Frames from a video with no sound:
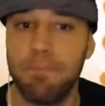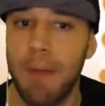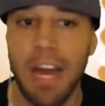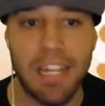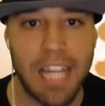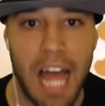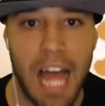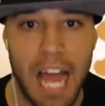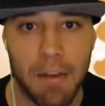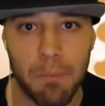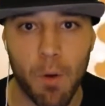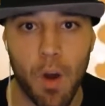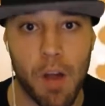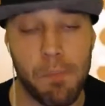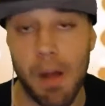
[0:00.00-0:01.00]
my
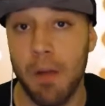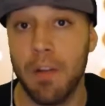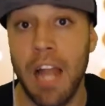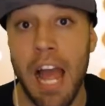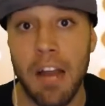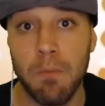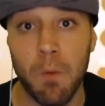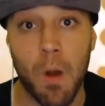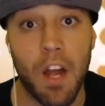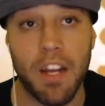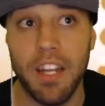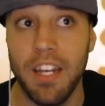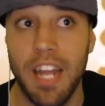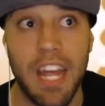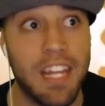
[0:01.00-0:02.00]
Lagmaron
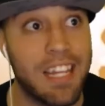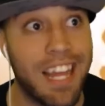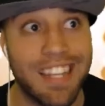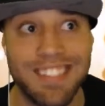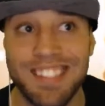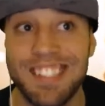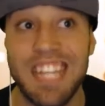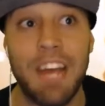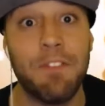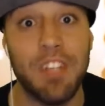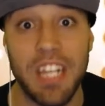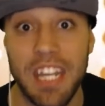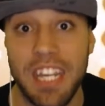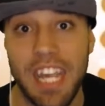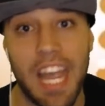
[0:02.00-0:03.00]
can hit like
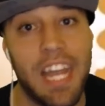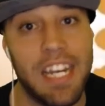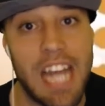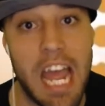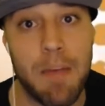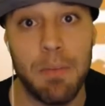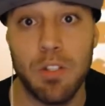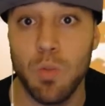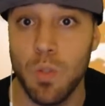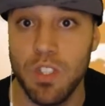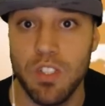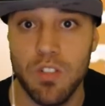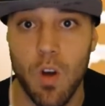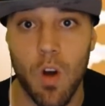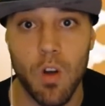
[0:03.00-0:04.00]
70k damage with
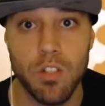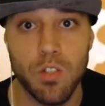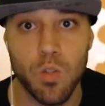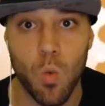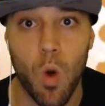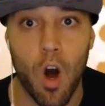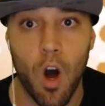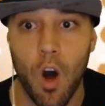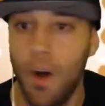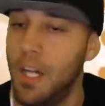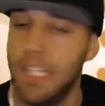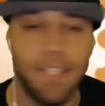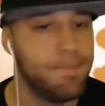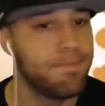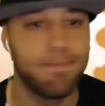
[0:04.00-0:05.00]
Squall.
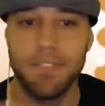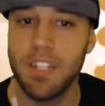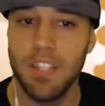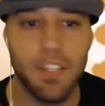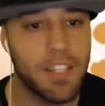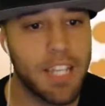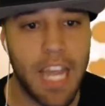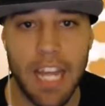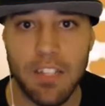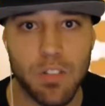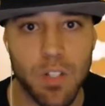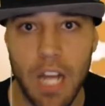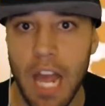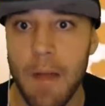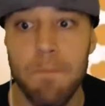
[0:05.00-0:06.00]
cancel
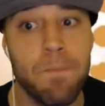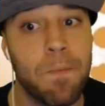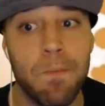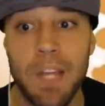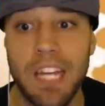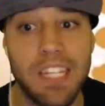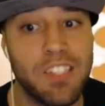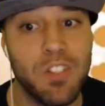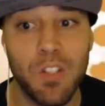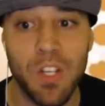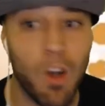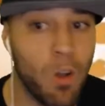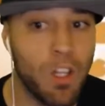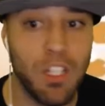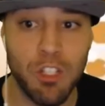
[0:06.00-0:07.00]
that, because you can
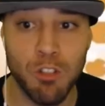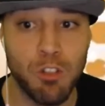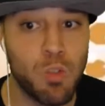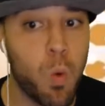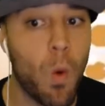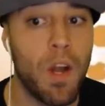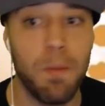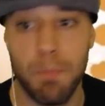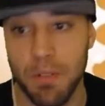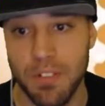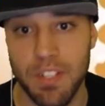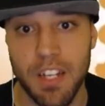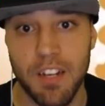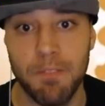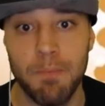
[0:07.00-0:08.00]
only do
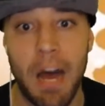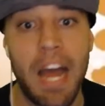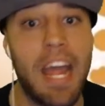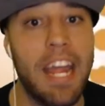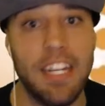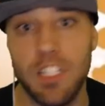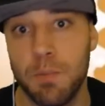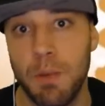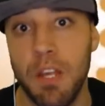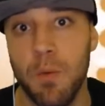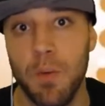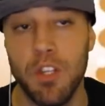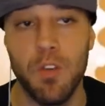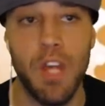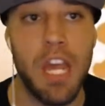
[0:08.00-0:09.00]
20% of my HP
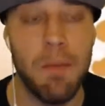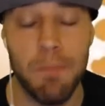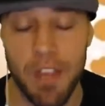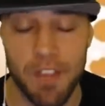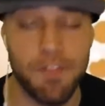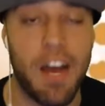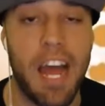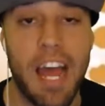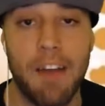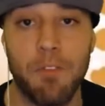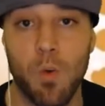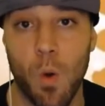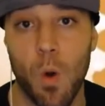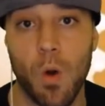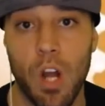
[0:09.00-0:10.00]
when you hit me if I have
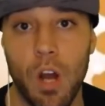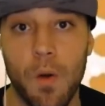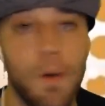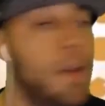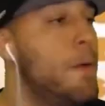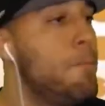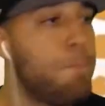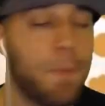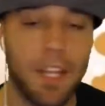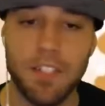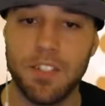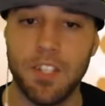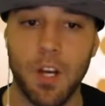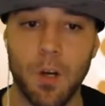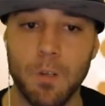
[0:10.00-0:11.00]
Groggo.
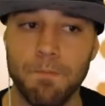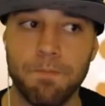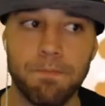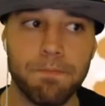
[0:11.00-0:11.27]
So